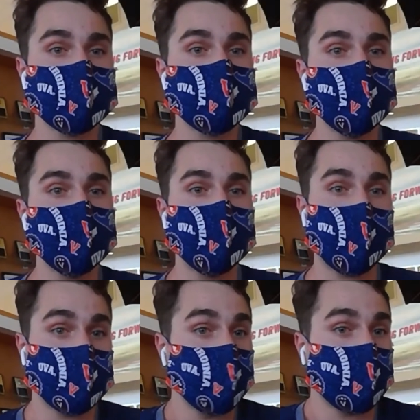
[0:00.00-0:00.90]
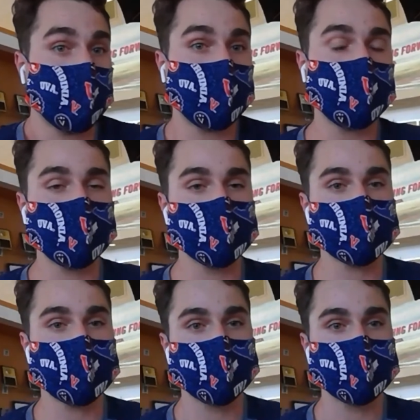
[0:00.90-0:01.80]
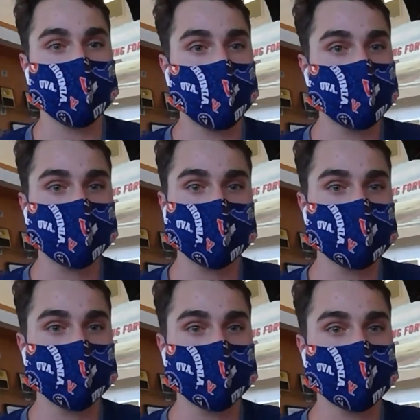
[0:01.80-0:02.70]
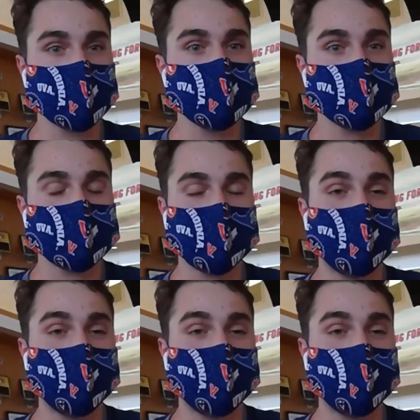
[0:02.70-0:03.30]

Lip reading: So at UVA, I was part of a lot of different student groups,